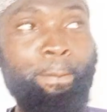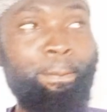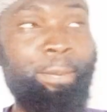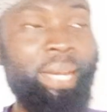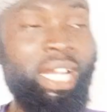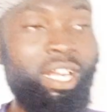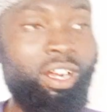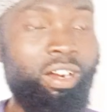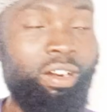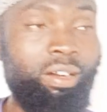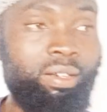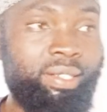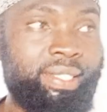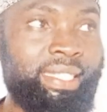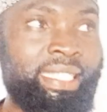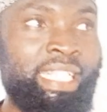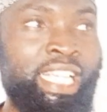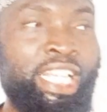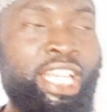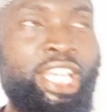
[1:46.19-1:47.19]

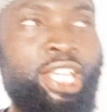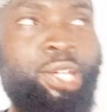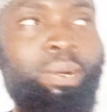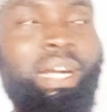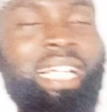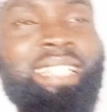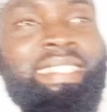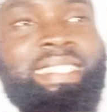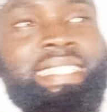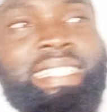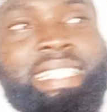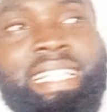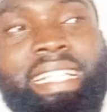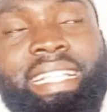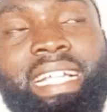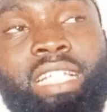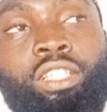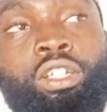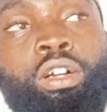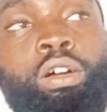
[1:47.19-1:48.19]
because you can see
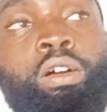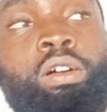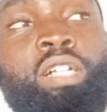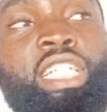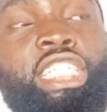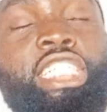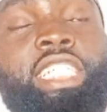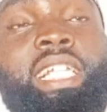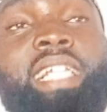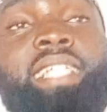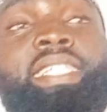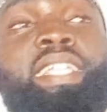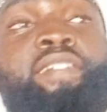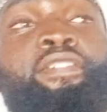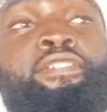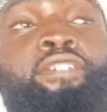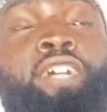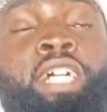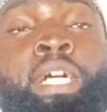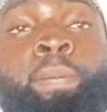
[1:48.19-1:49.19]
that originally the
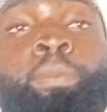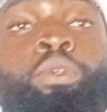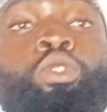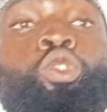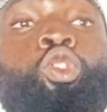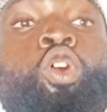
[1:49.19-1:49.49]
verb